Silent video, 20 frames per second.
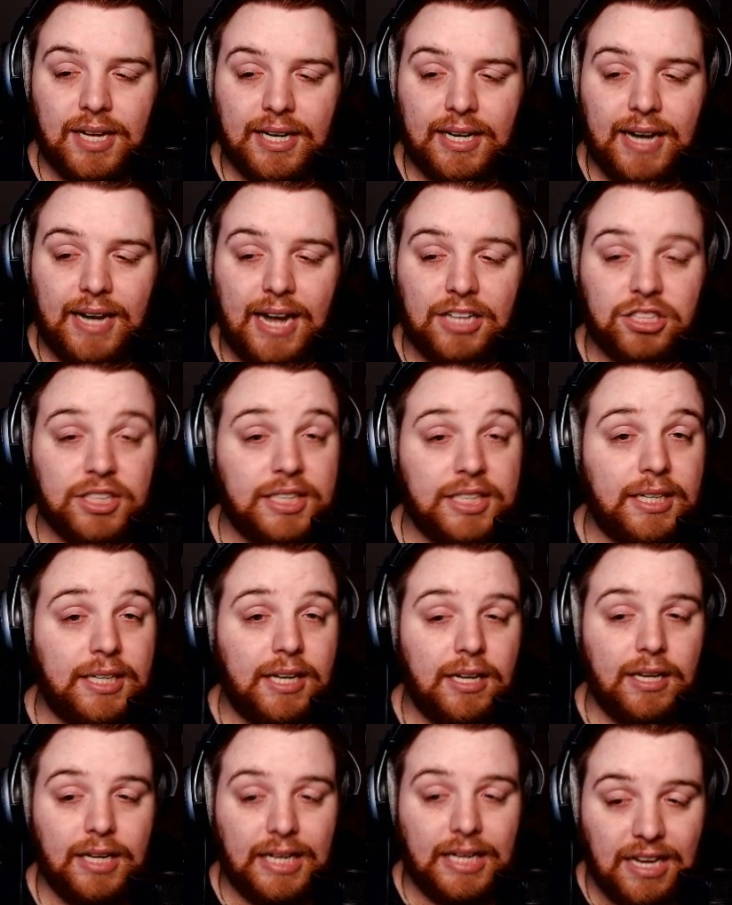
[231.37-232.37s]
I can actually
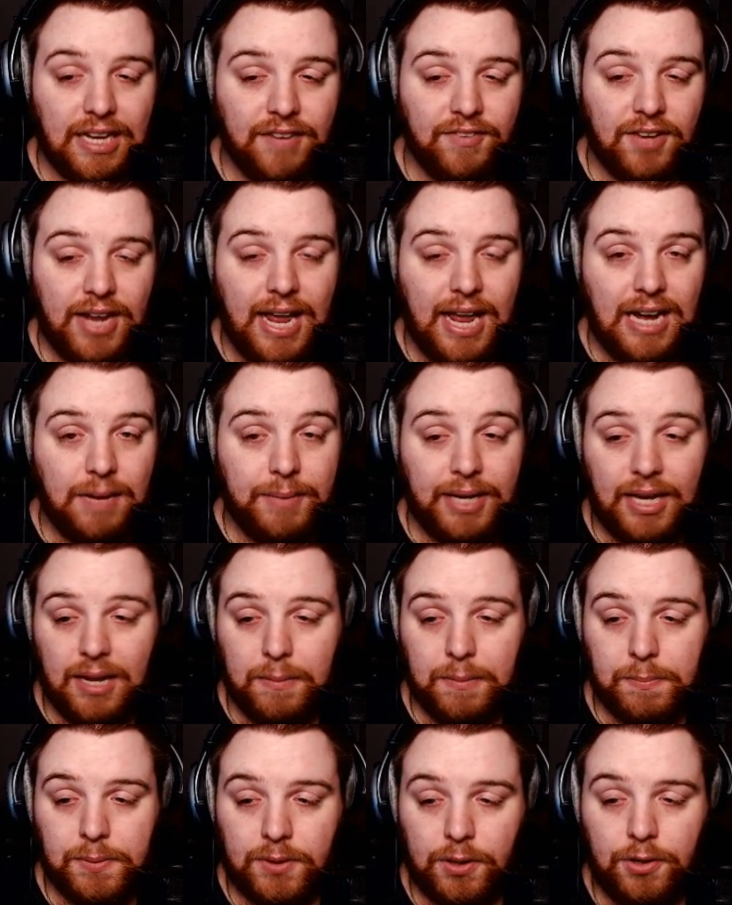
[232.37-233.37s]
give an enemy
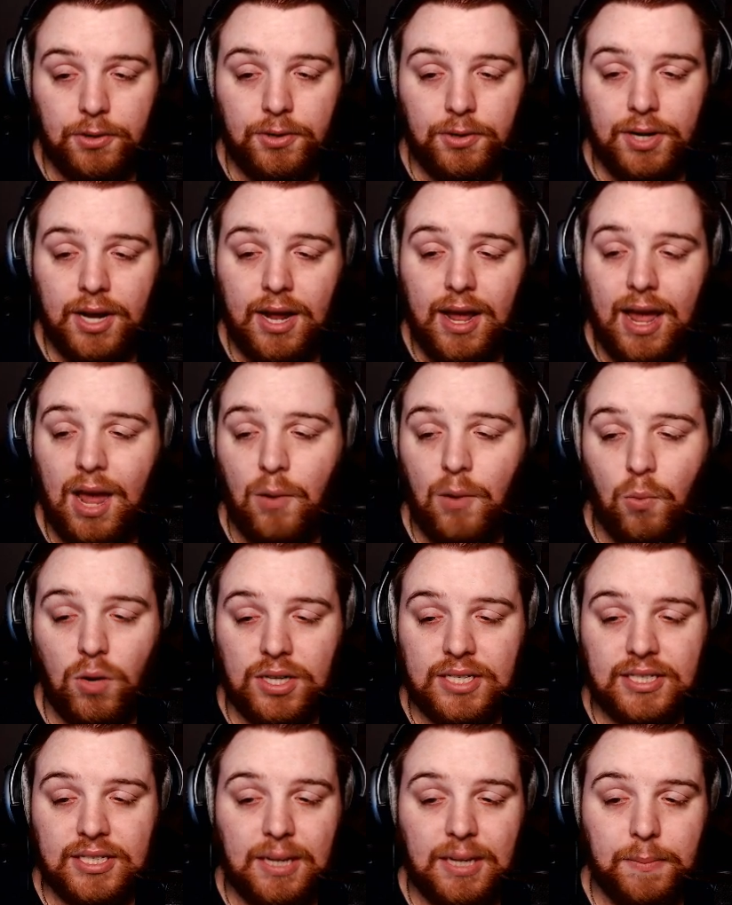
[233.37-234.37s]
implode, and
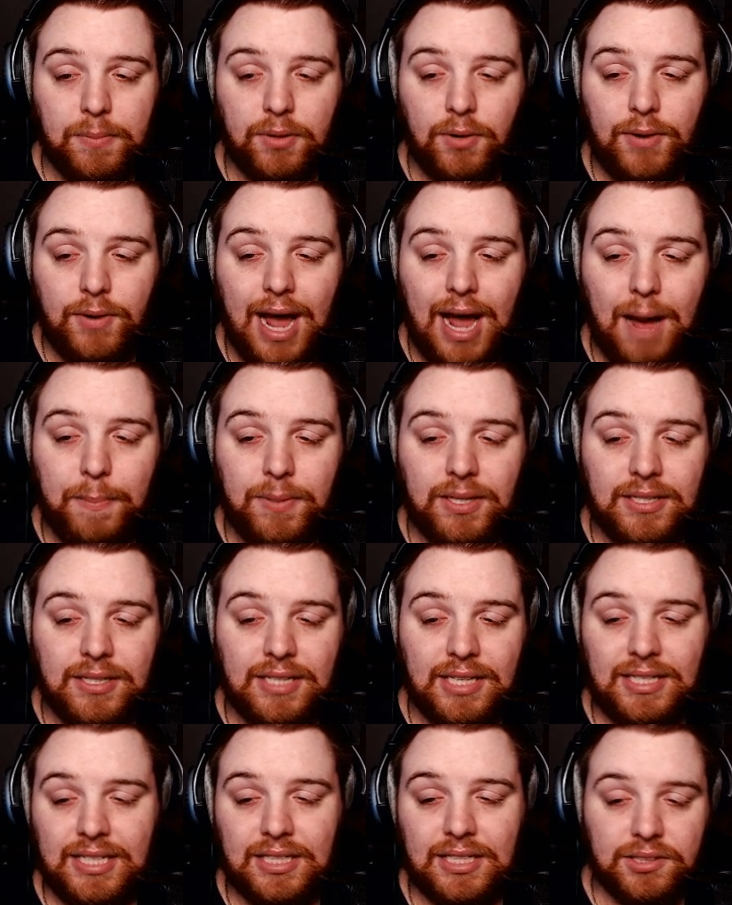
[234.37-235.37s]
once the implode
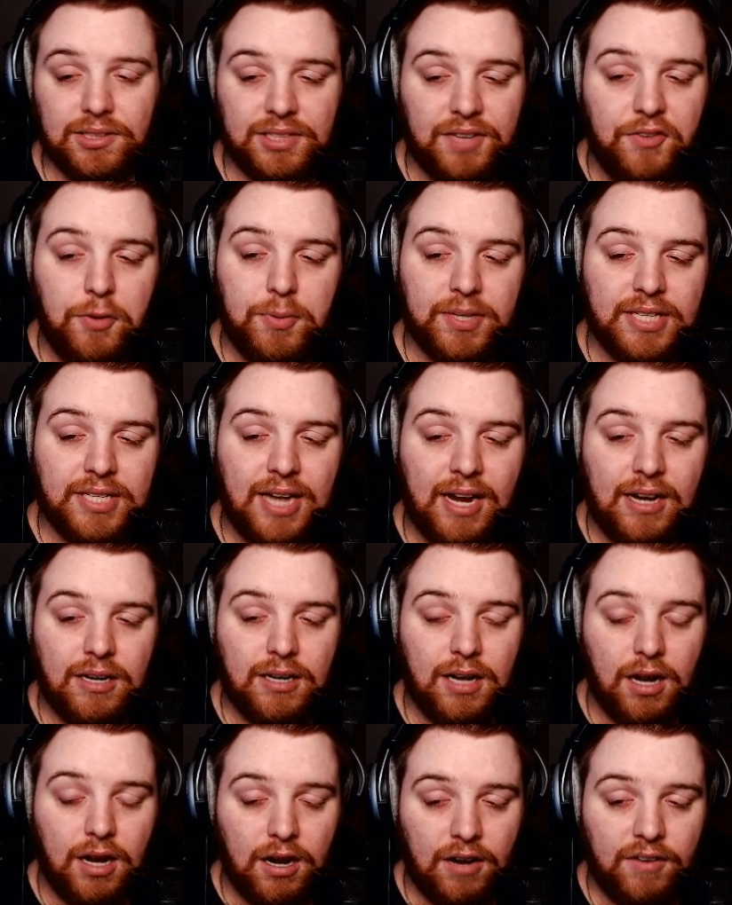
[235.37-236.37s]
happens, it deals 70%
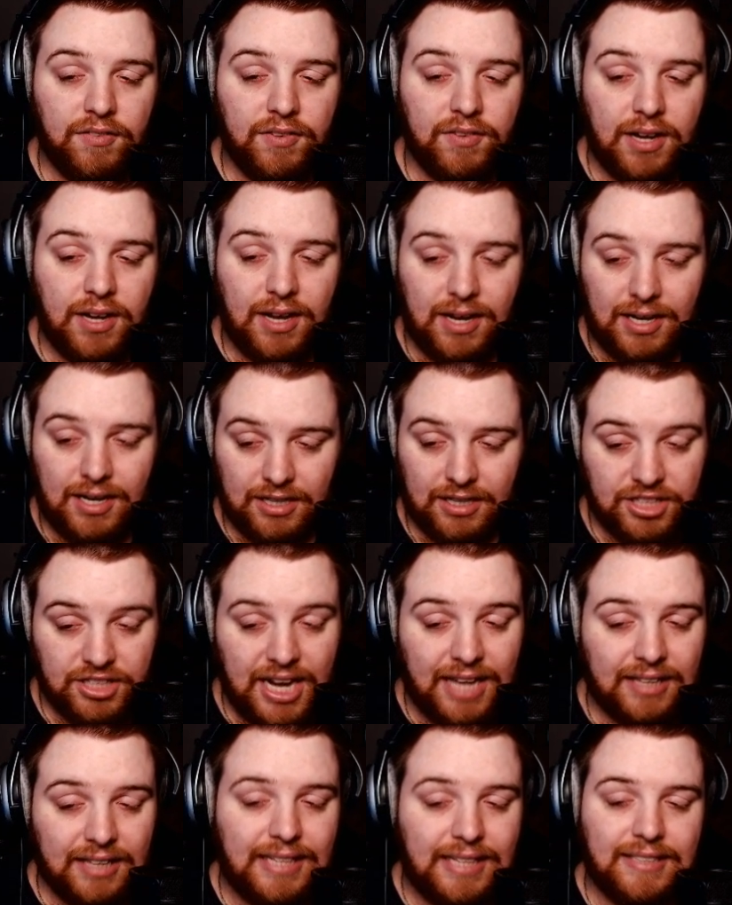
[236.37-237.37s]
of
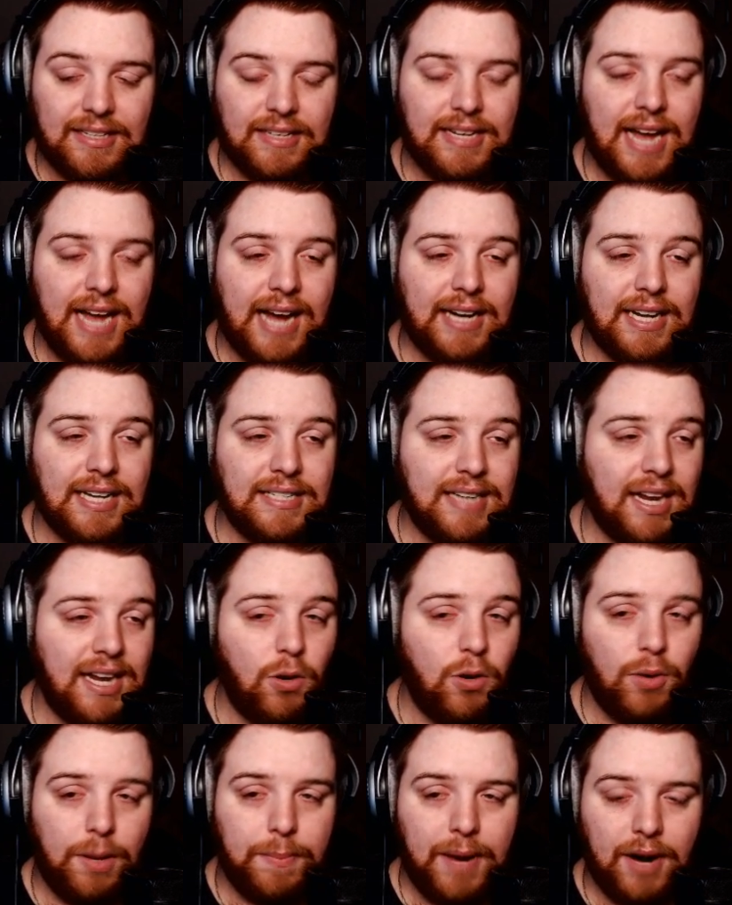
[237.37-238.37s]
Xiangling's attack as
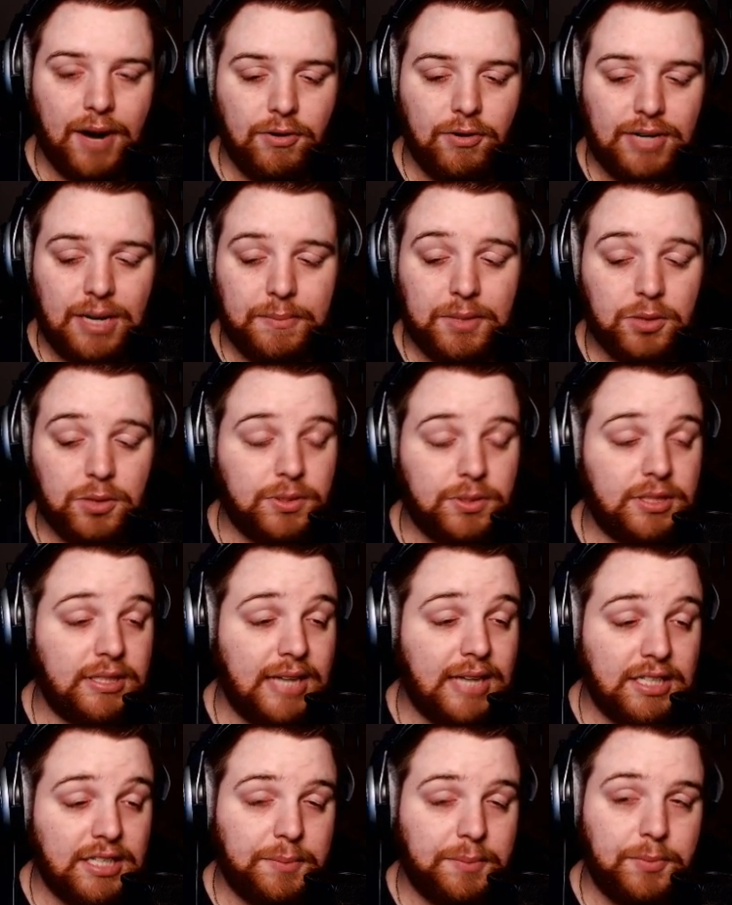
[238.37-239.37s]
AoE pyro damage, which is
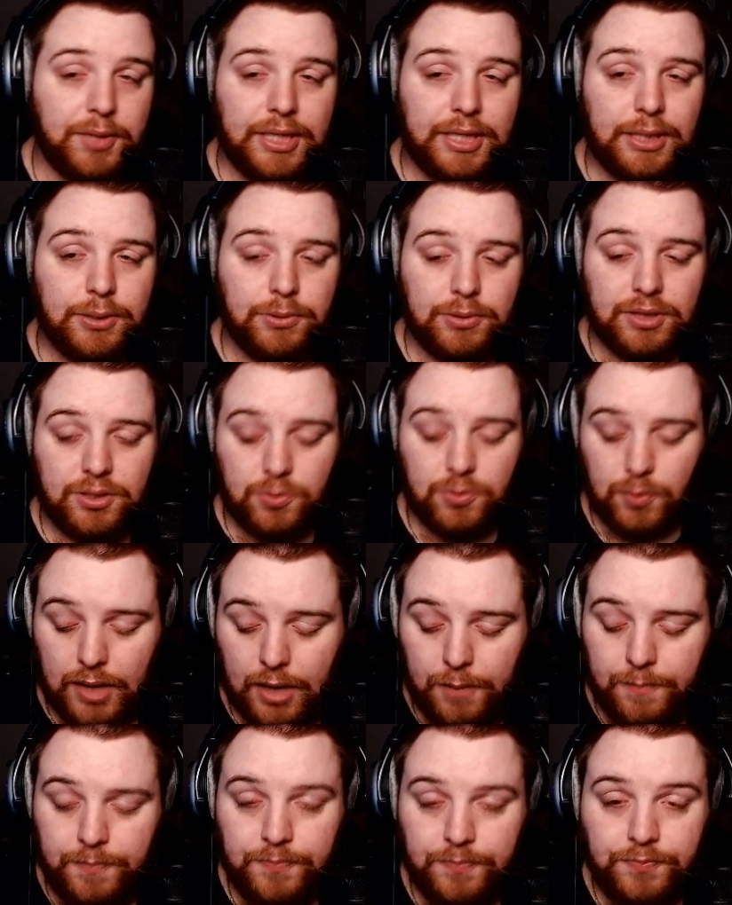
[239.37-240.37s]
actually pretty cool
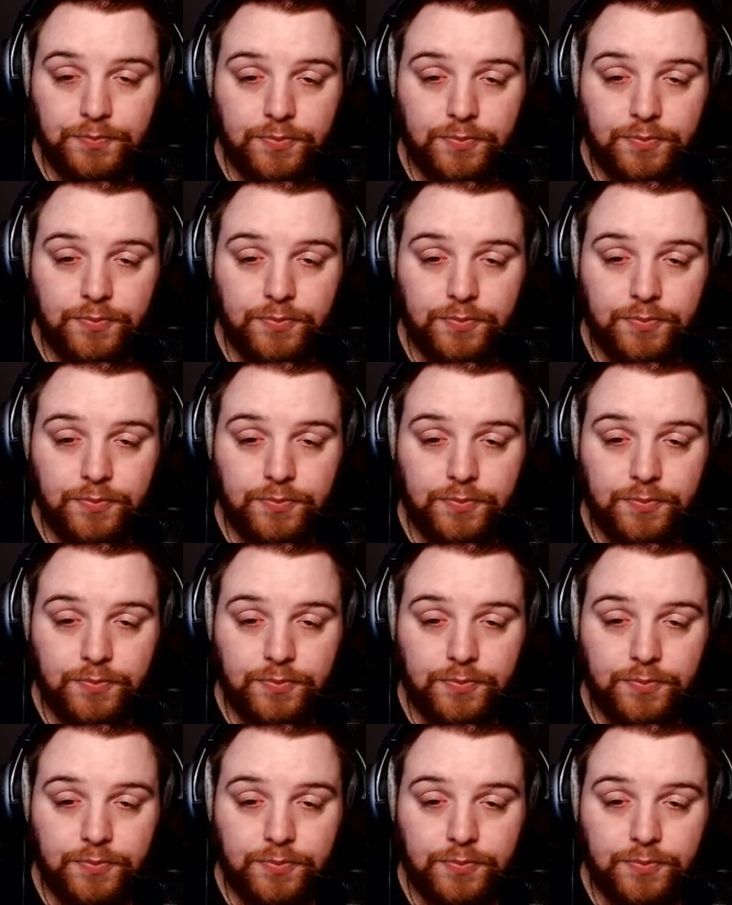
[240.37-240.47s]
well.